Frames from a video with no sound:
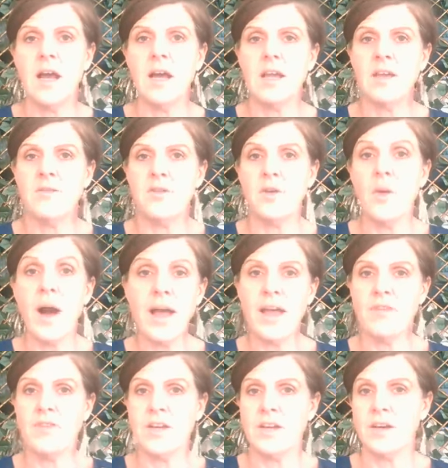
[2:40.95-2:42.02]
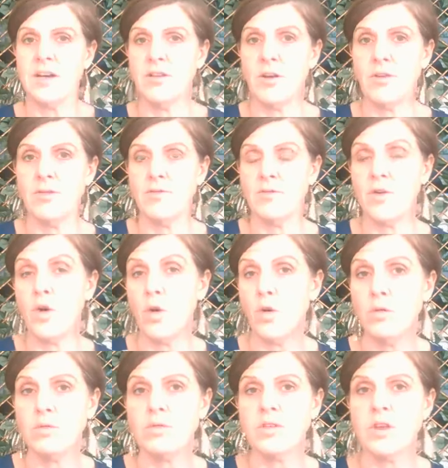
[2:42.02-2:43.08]
If you are having a lot of
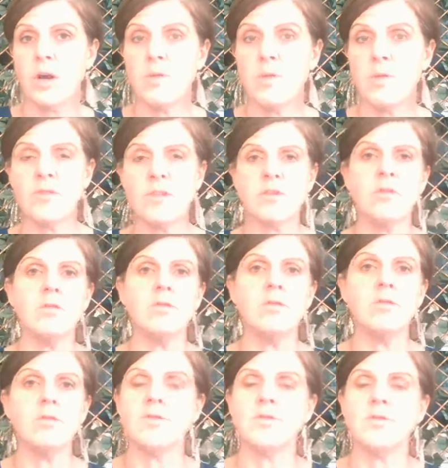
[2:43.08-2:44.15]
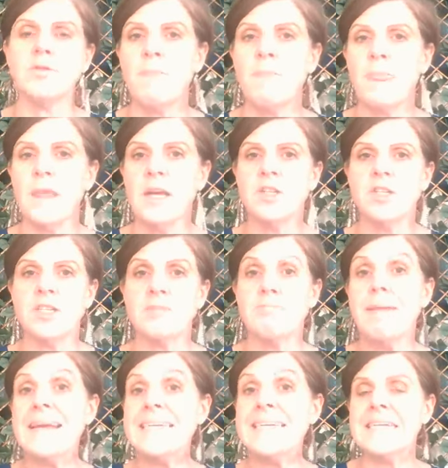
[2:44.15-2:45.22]
calls, conference calls, or just
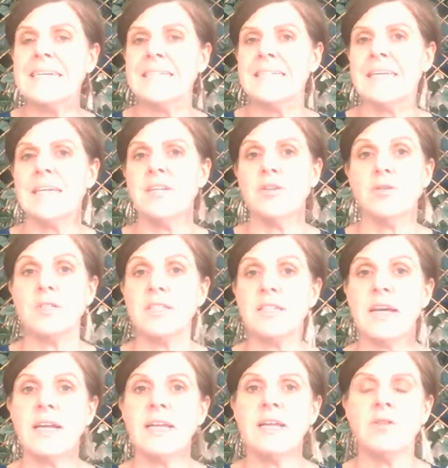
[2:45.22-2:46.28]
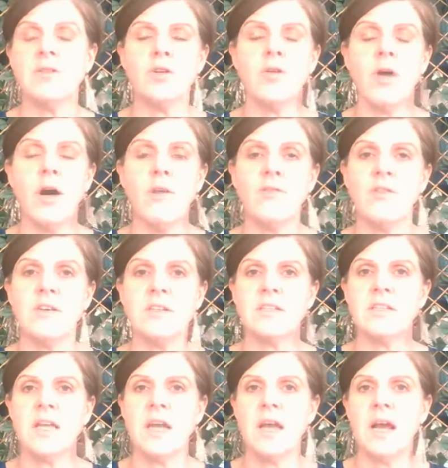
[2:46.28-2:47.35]
meetings in your study or your
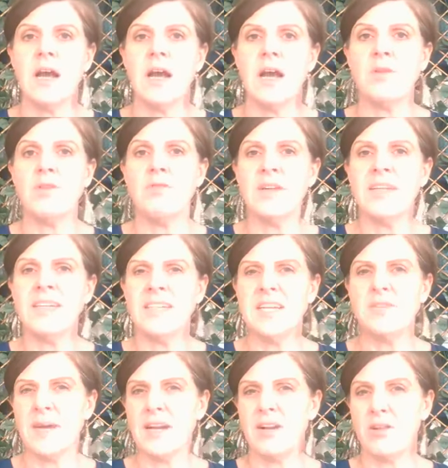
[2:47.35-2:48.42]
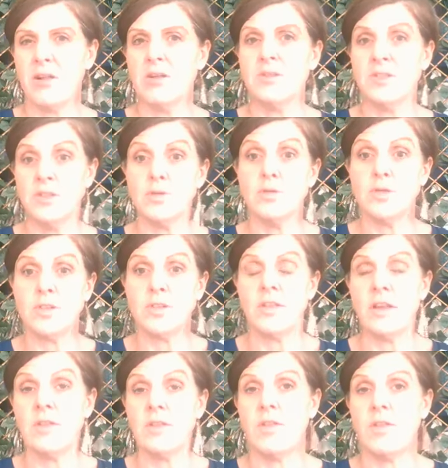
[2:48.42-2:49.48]
office, you really need to be able to close the door so that
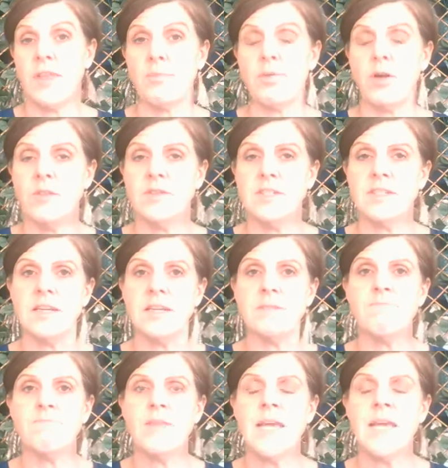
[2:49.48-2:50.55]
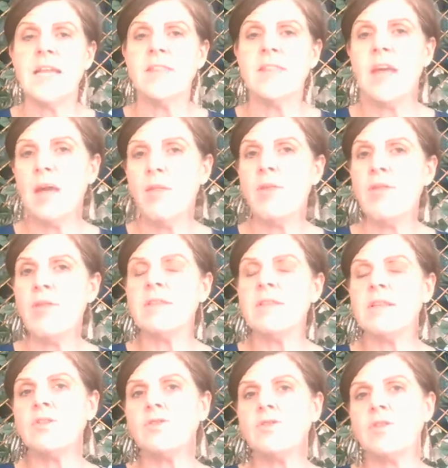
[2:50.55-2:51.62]
you've got that privacy. The other thing
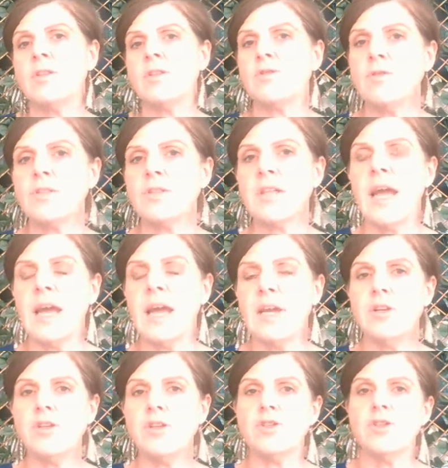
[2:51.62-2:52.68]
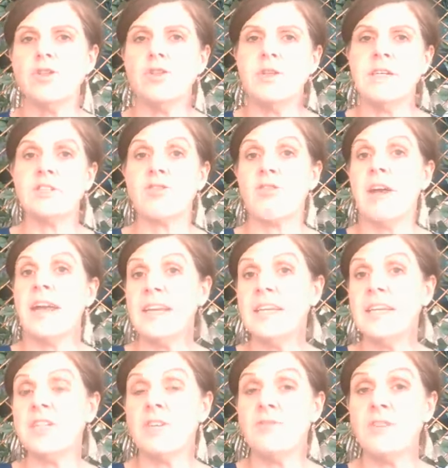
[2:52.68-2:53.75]
that doors allow you to do is create
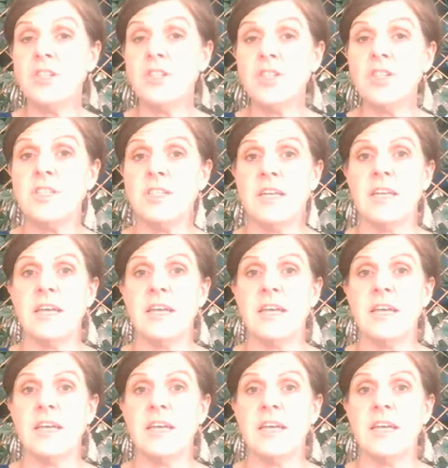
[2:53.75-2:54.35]
energy efficiency.